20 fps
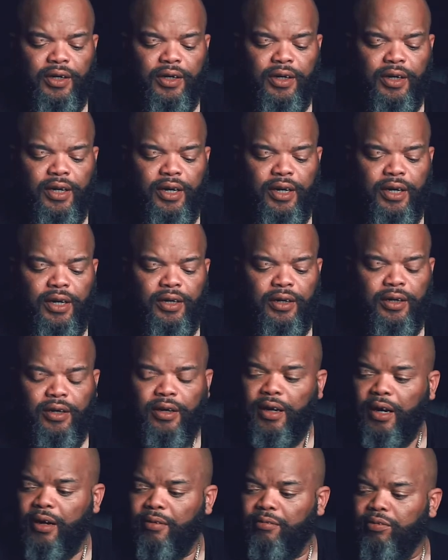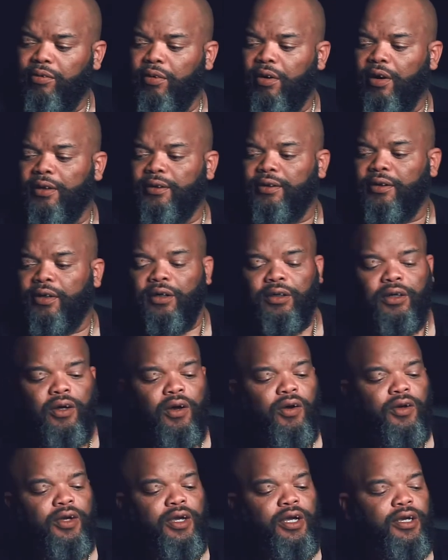And I brought
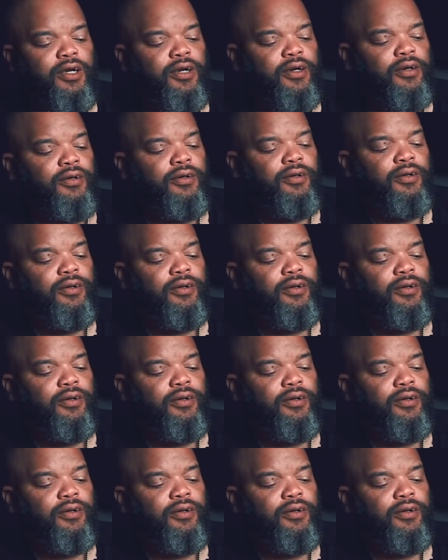along here